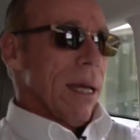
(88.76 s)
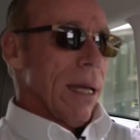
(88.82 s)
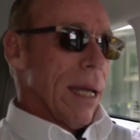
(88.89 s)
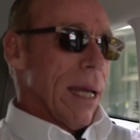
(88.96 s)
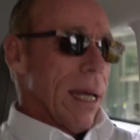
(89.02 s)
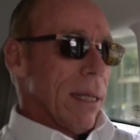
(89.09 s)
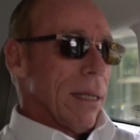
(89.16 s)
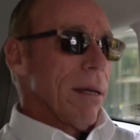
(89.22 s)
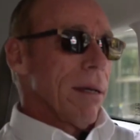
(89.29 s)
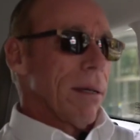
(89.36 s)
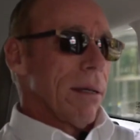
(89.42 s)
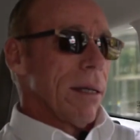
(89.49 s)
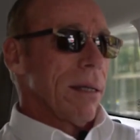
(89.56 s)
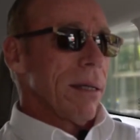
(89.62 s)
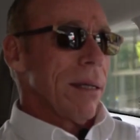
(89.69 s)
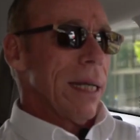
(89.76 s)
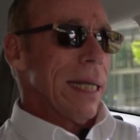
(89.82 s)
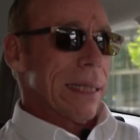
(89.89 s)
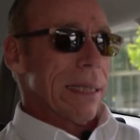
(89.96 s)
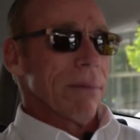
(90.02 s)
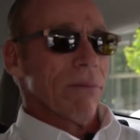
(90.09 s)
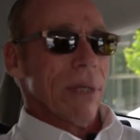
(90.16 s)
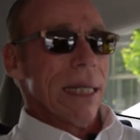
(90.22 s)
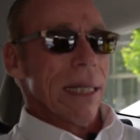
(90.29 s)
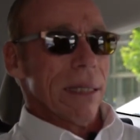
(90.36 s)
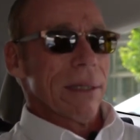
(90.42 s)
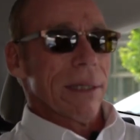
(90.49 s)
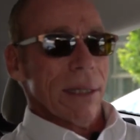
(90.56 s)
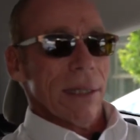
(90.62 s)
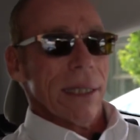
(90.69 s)
And it
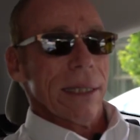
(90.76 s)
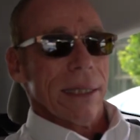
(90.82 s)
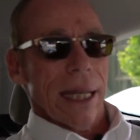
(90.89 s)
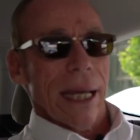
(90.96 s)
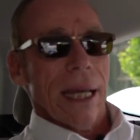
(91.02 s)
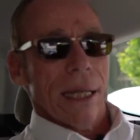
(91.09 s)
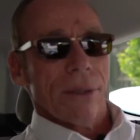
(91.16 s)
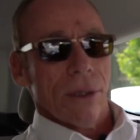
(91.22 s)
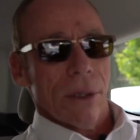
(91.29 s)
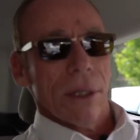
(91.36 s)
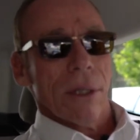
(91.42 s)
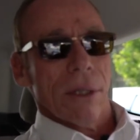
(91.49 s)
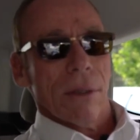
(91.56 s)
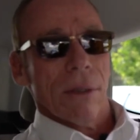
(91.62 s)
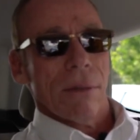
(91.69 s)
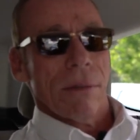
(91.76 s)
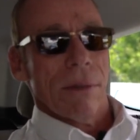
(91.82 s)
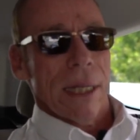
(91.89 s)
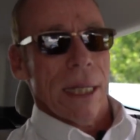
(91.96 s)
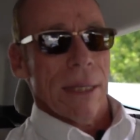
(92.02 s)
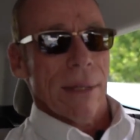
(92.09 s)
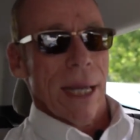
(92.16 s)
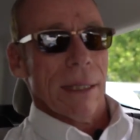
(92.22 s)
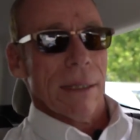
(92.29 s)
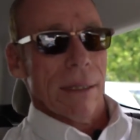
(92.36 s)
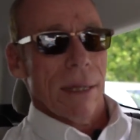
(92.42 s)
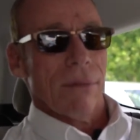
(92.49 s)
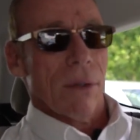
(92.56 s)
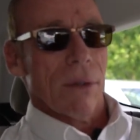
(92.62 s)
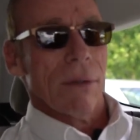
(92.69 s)
is to this day still in that
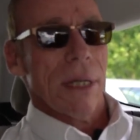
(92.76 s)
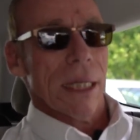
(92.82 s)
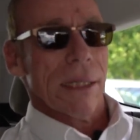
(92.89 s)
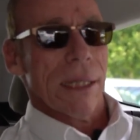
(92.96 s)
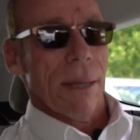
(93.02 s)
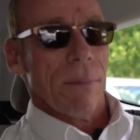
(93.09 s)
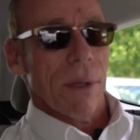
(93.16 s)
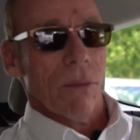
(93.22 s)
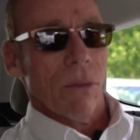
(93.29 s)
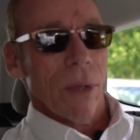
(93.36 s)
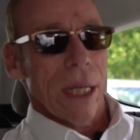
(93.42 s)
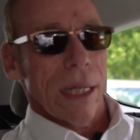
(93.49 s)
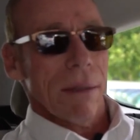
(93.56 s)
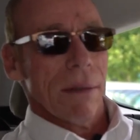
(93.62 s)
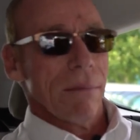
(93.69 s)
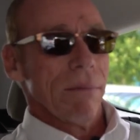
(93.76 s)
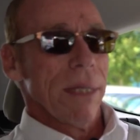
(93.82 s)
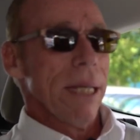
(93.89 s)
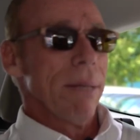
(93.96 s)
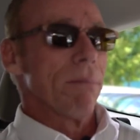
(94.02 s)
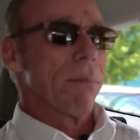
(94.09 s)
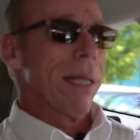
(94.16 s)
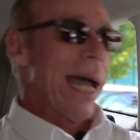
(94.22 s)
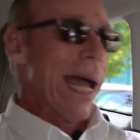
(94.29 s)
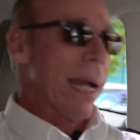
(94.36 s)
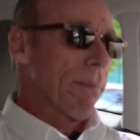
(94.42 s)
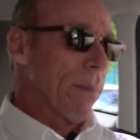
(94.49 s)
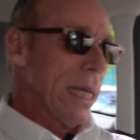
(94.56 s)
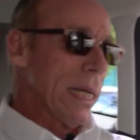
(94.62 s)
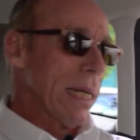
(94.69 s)
level, except it went deep
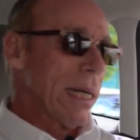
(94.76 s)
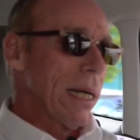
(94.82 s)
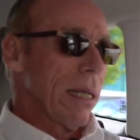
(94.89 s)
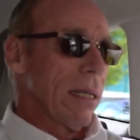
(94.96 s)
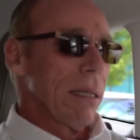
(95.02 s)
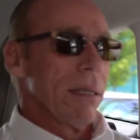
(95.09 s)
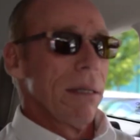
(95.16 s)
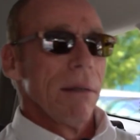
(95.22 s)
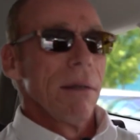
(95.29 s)
black beyond